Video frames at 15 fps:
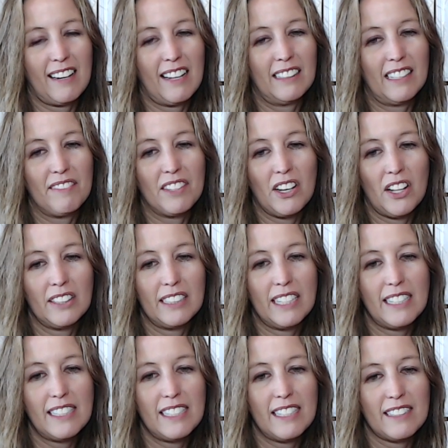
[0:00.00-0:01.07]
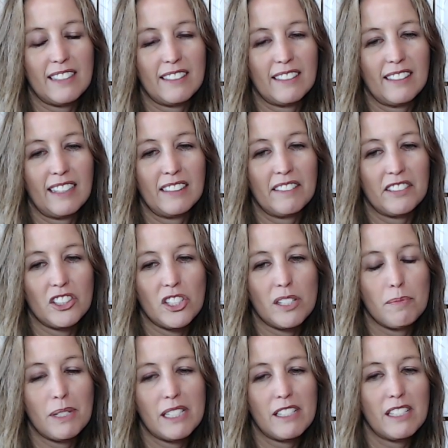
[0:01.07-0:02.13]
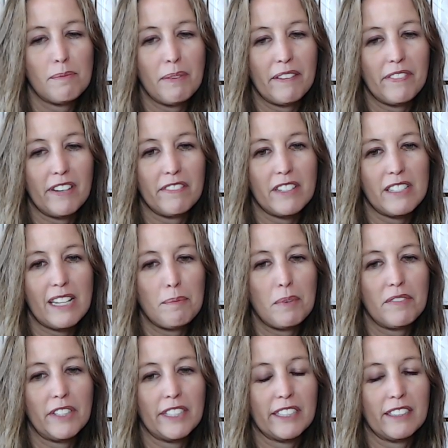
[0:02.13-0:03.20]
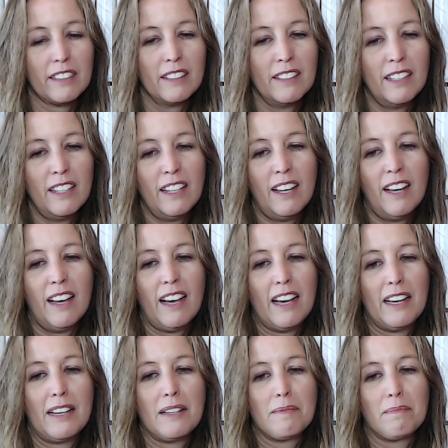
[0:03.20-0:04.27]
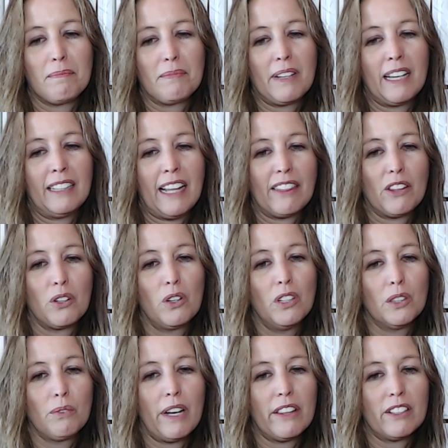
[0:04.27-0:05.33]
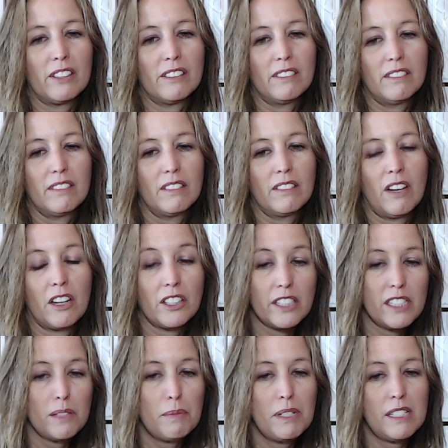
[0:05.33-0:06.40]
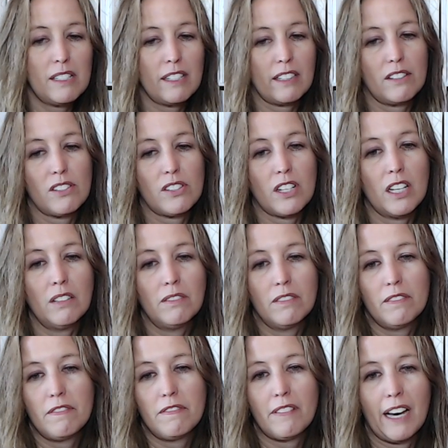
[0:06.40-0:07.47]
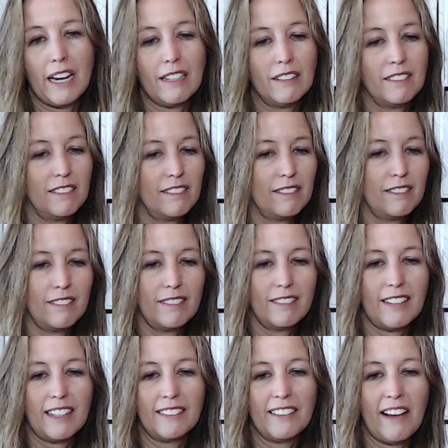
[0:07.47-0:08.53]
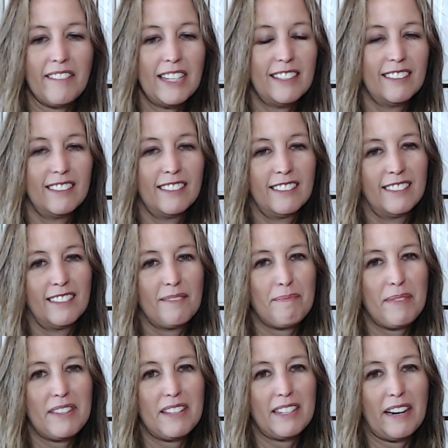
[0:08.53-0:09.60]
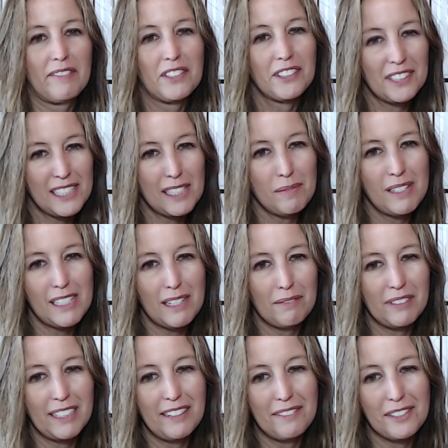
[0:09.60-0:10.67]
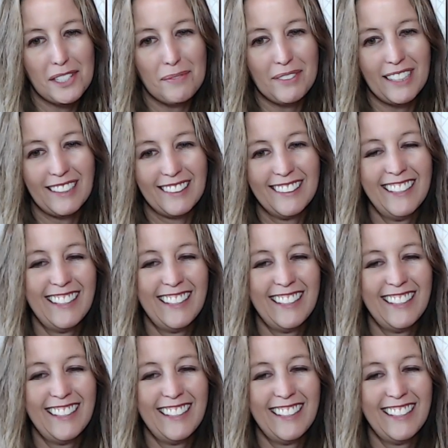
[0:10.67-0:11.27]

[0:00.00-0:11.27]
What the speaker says: I love the holiday season. I love Christmas. It's my favorite time of year. I like the cold weather on Christmas. It can snow, fine. I love it. But then after Christmas, I'm ready for spring.